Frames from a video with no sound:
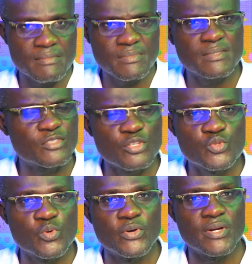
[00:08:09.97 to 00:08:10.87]
don't
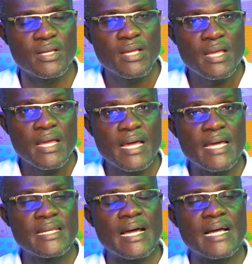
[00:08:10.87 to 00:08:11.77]
worry.
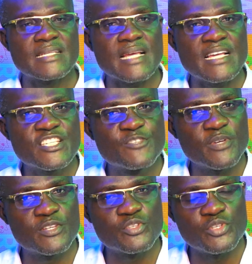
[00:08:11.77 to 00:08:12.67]
And as I
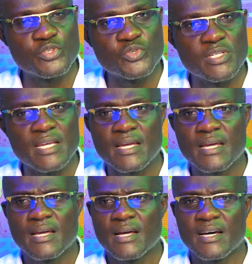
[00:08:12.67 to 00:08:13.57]
speak to you today,
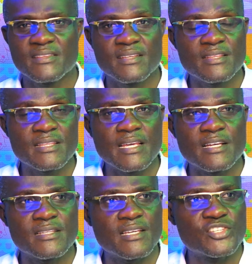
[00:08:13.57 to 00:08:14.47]
I think
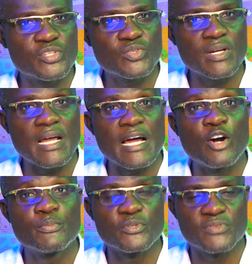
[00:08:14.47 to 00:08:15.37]
their children are
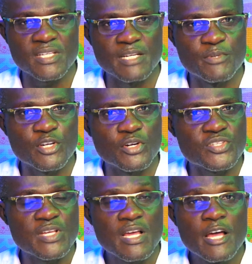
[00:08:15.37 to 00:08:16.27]
up to three,
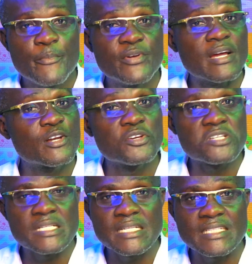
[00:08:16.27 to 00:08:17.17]
because
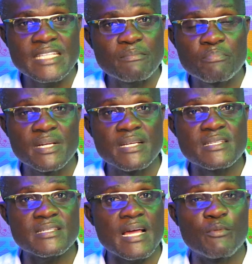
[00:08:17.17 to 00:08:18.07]
miraculously, that
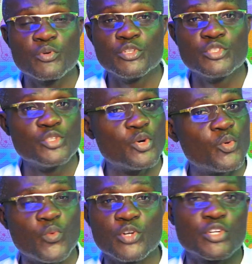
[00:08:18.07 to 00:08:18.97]
place, I wouldn't know
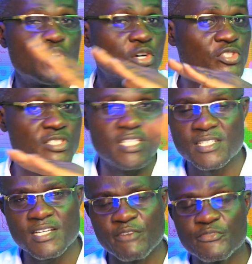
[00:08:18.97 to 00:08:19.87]
what God
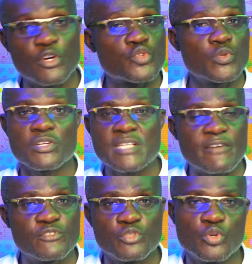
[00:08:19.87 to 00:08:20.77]
did. Of course, we don't
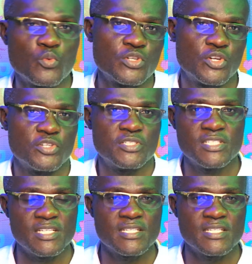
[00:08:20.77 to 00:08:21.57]
have to know what God did.